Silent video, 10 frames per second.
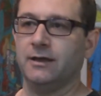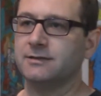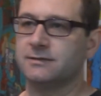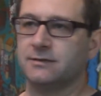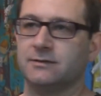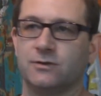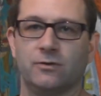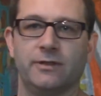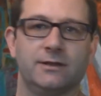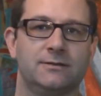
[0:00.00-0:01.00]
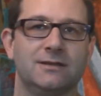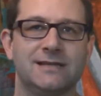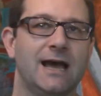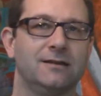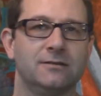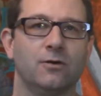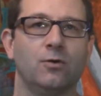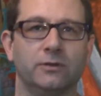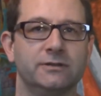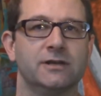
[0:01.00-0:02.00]
it's sort of the tie to the
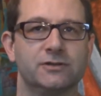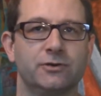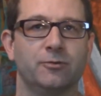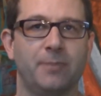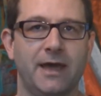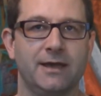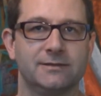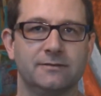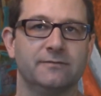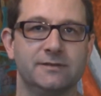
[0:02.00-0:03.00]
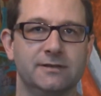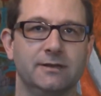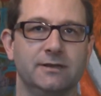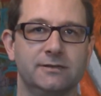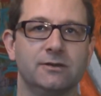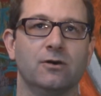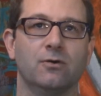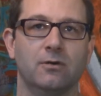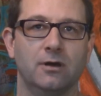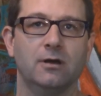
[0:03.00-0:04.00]
old industrial past of the city.
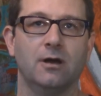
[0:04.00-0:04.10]
So